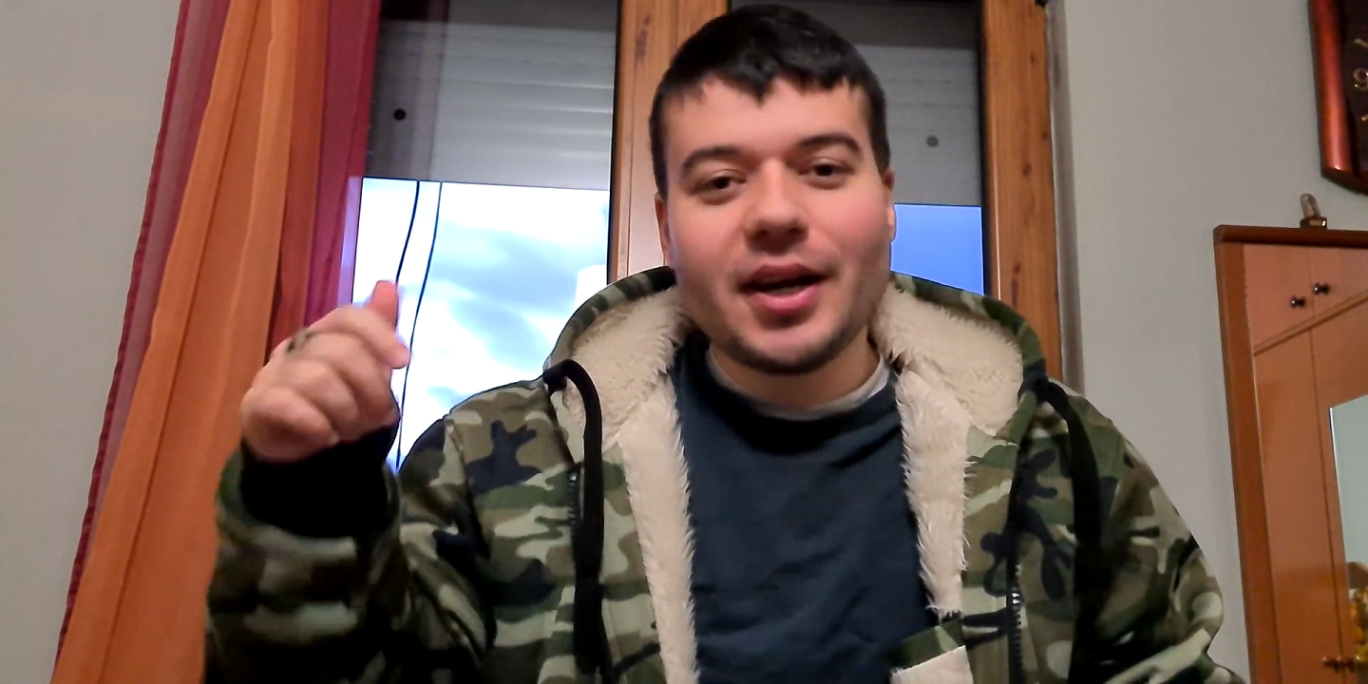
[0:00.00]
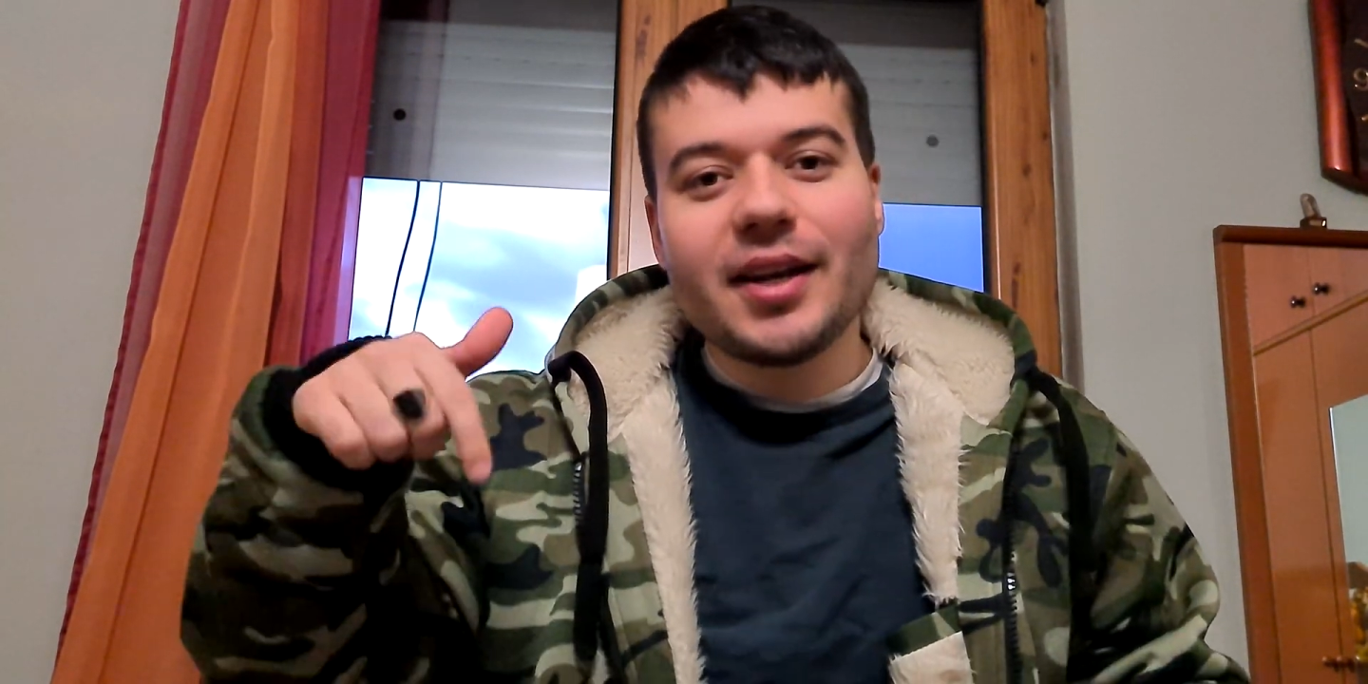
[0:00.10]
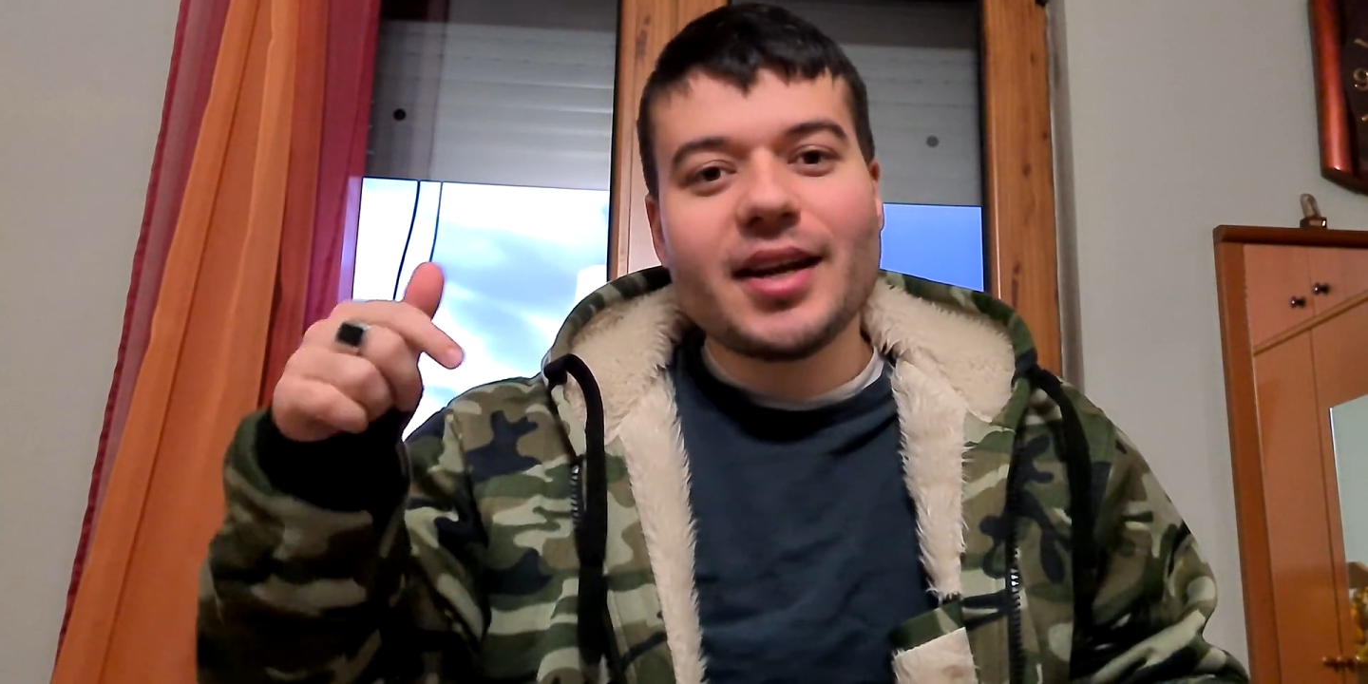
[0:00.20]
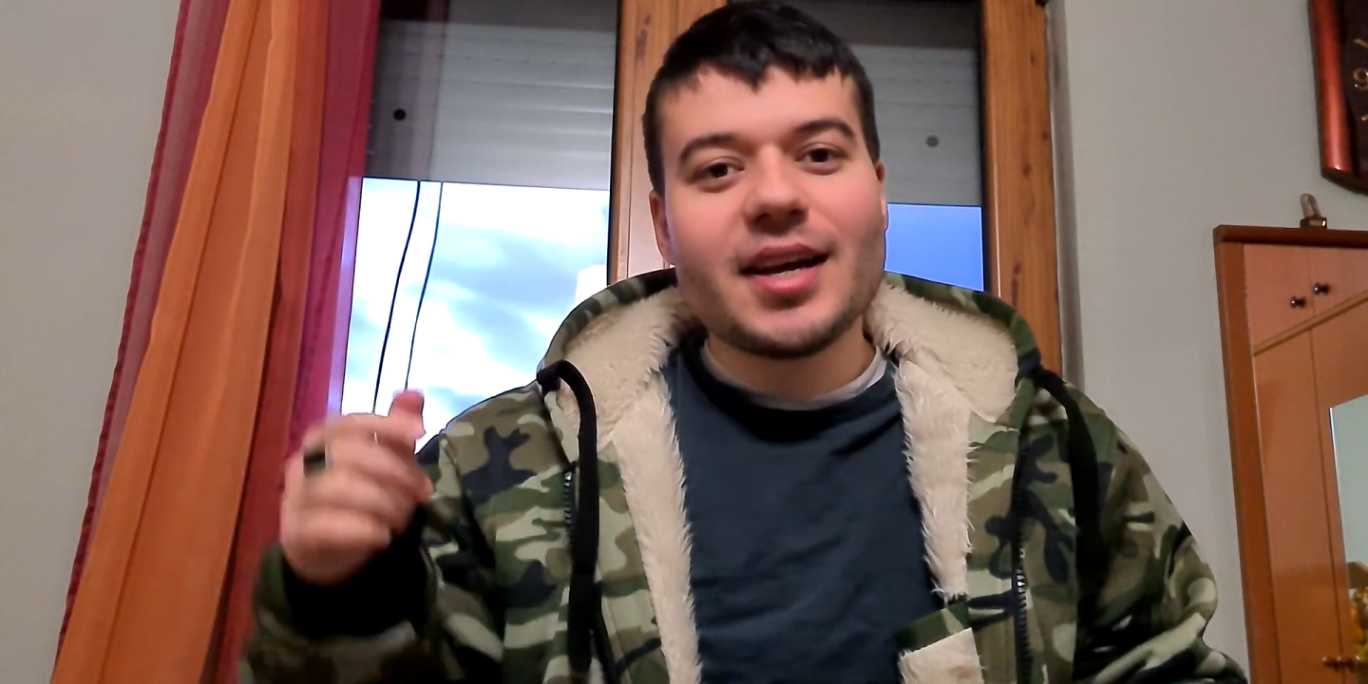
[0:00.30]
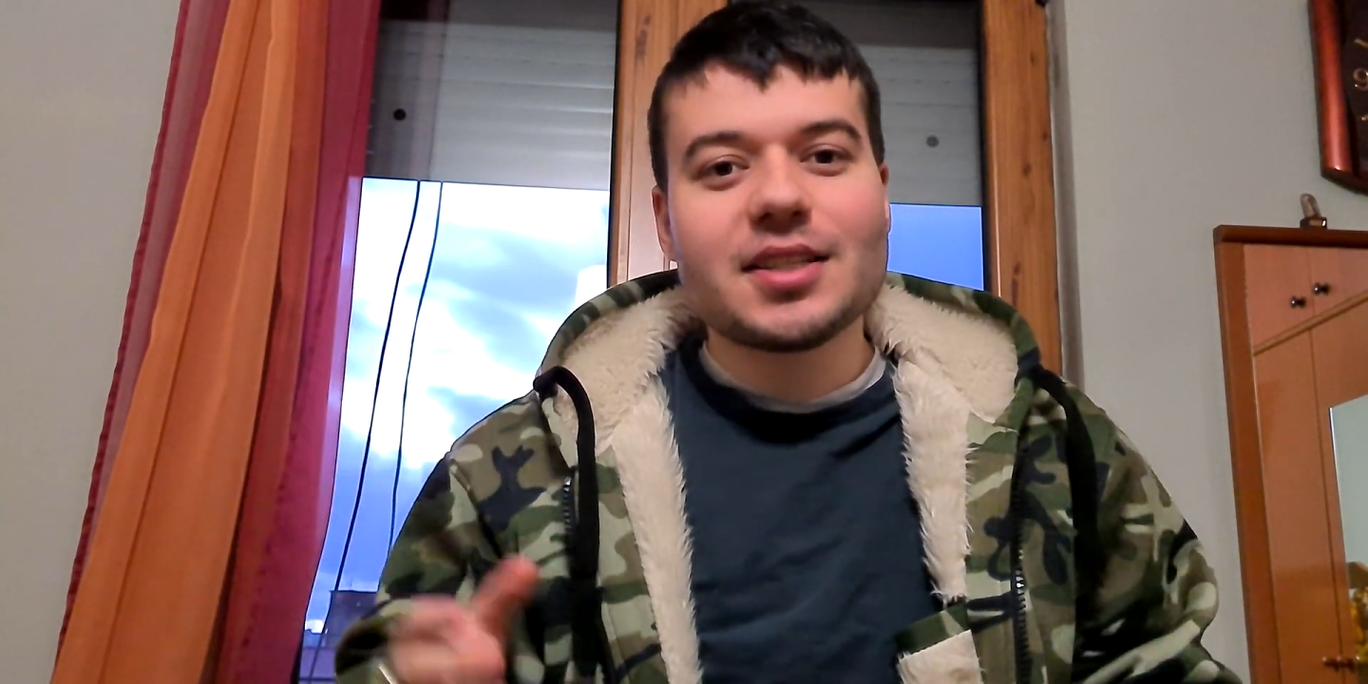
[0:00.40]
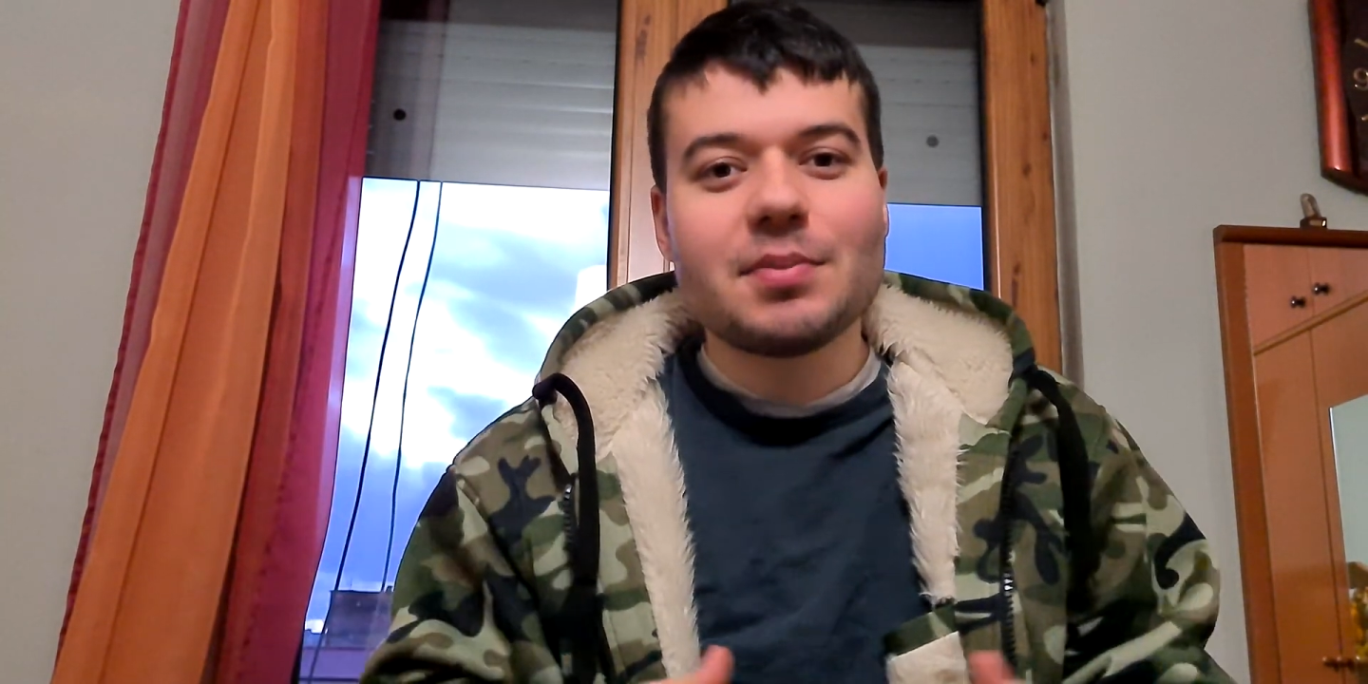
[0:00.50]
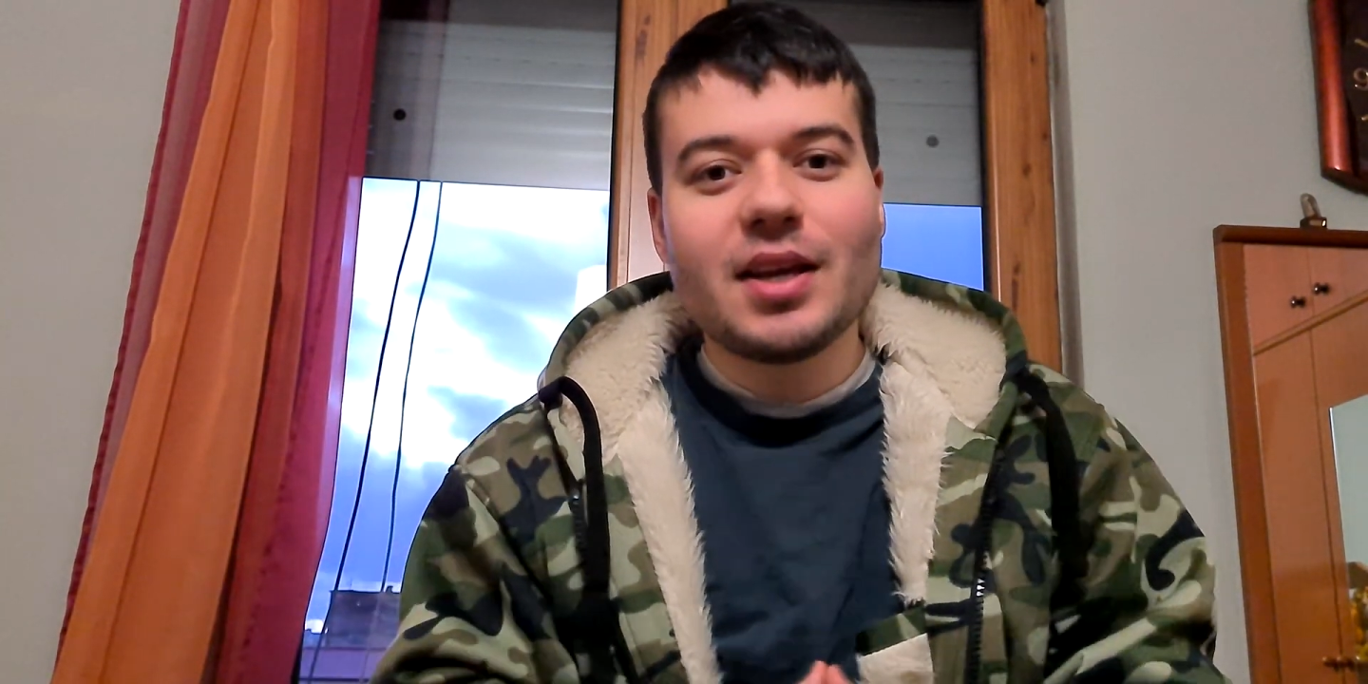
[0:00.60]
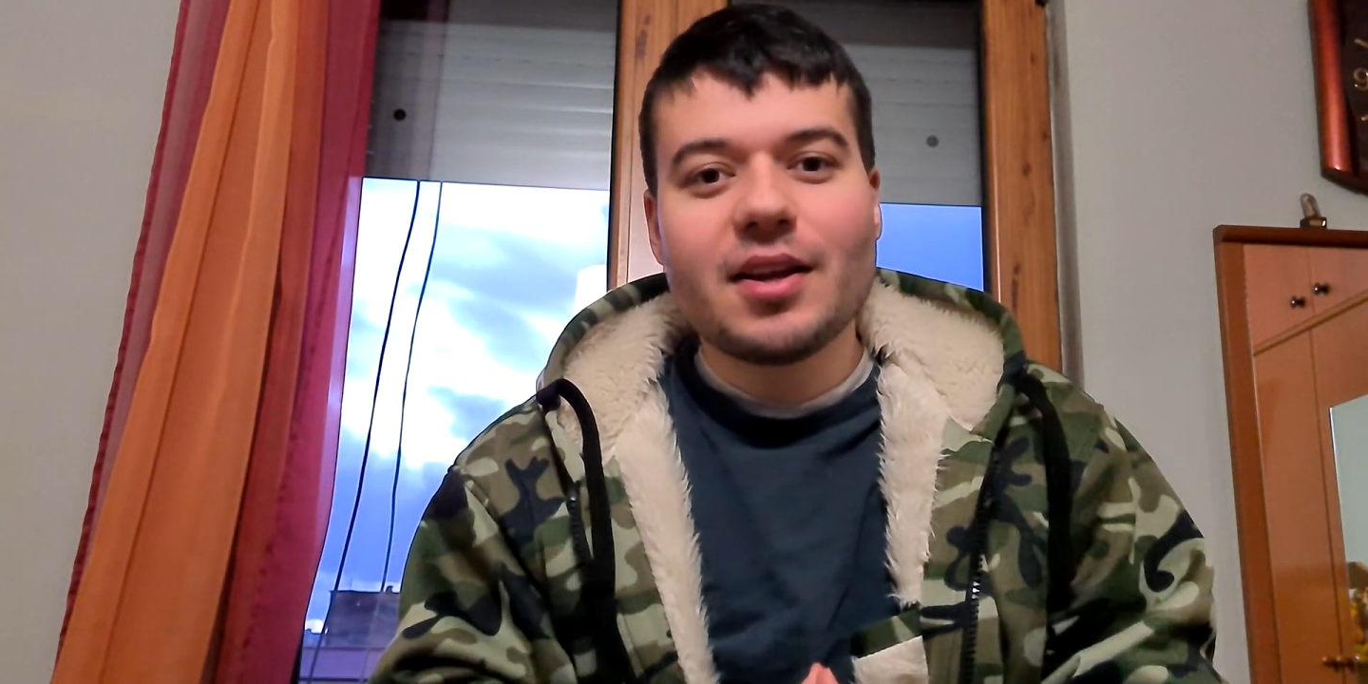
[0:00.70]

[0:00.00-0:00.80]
and ask me